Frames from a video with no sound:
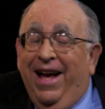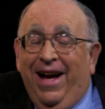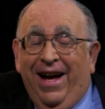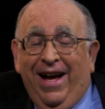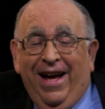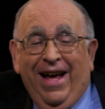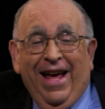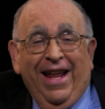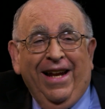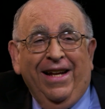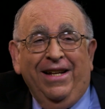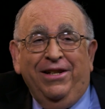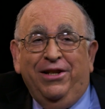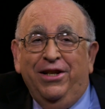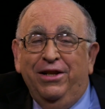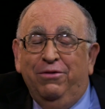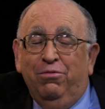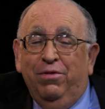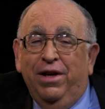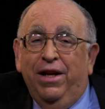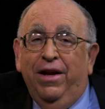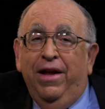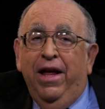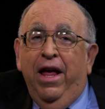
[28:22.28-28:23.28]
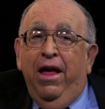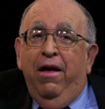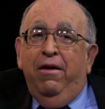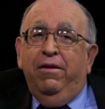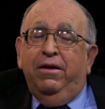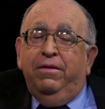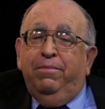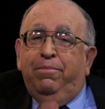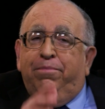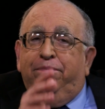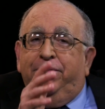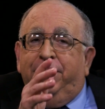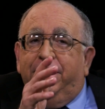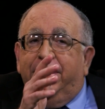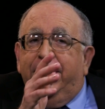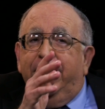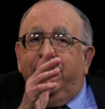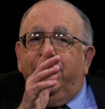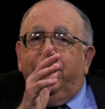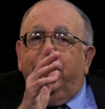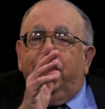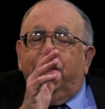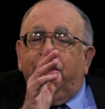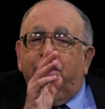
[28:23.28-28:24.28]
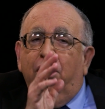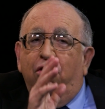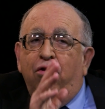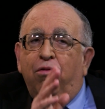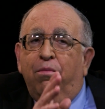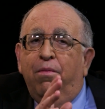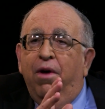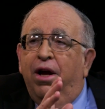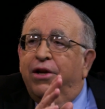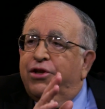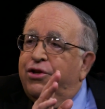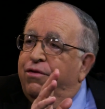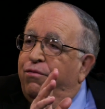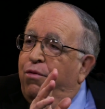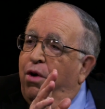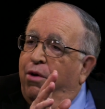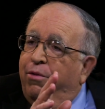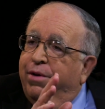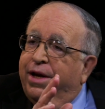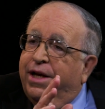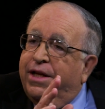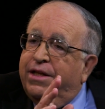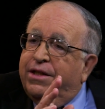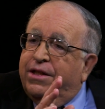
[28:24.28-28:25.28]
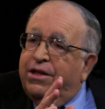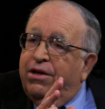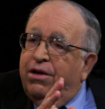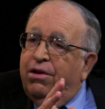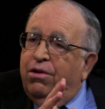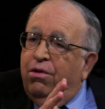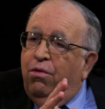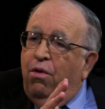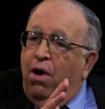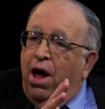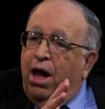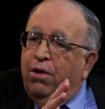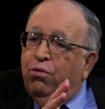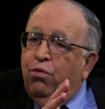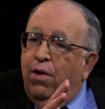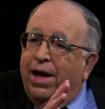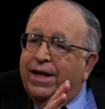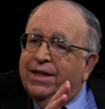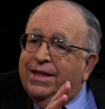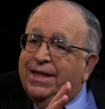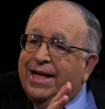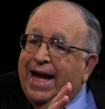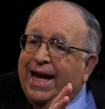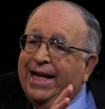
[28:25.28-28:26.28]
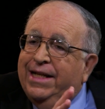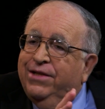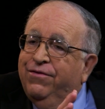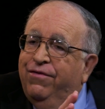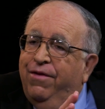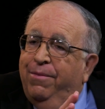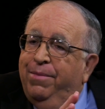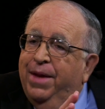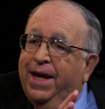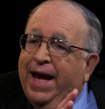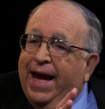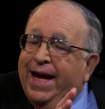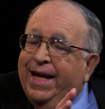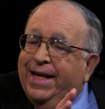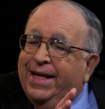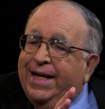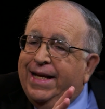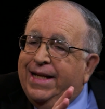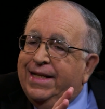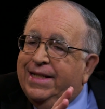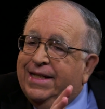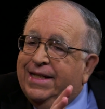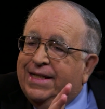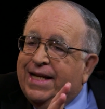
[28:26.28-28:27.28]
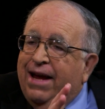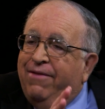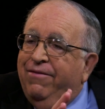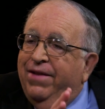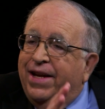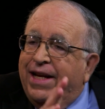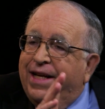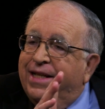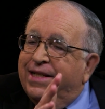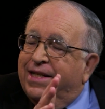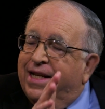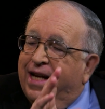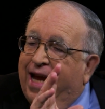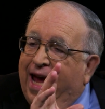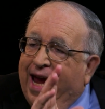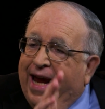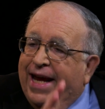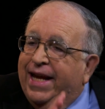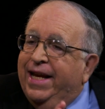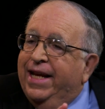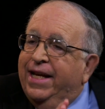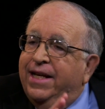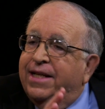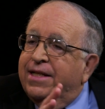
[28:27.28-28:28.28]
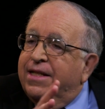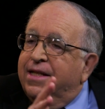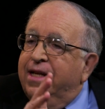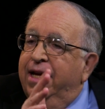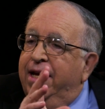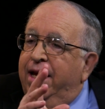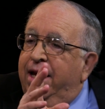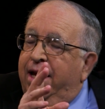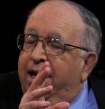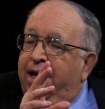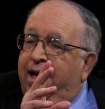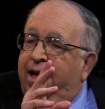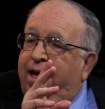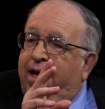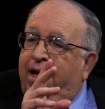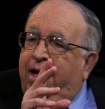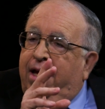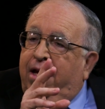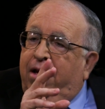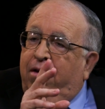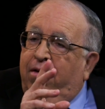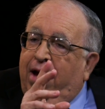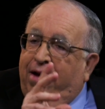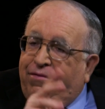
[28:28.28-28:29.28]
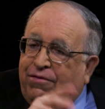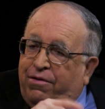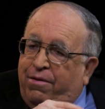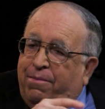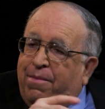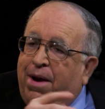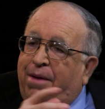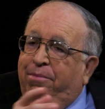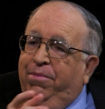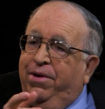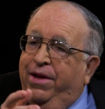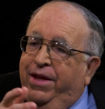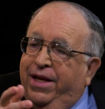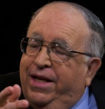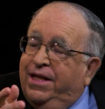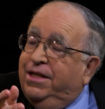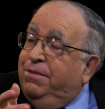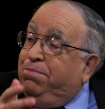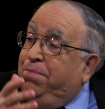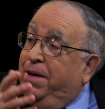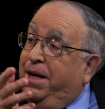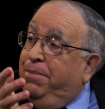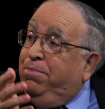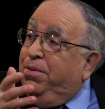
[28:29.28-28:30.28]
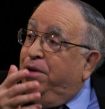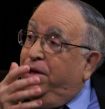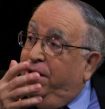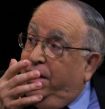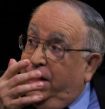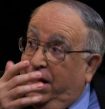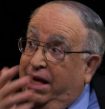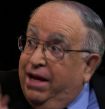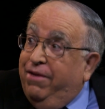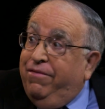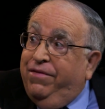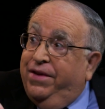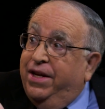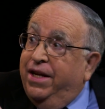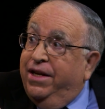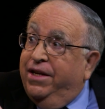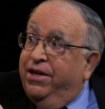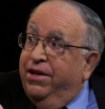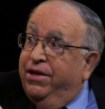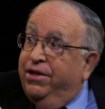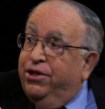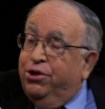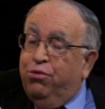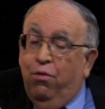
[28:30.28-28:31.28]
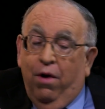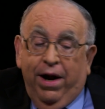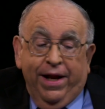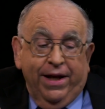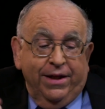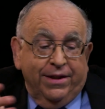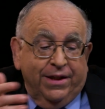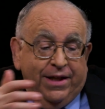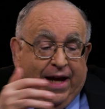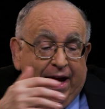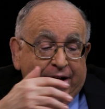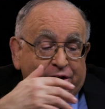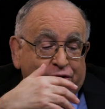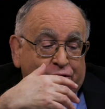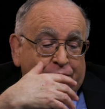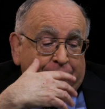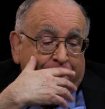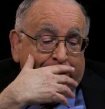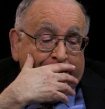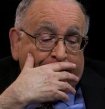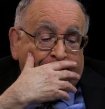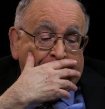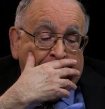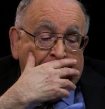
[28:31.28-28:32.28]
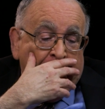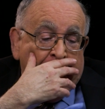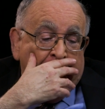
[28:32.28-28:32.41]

Yeah, and since so much of what we consider the Wild West dates from the 1870s and 80s, we have to remember these people lived into the 20th century.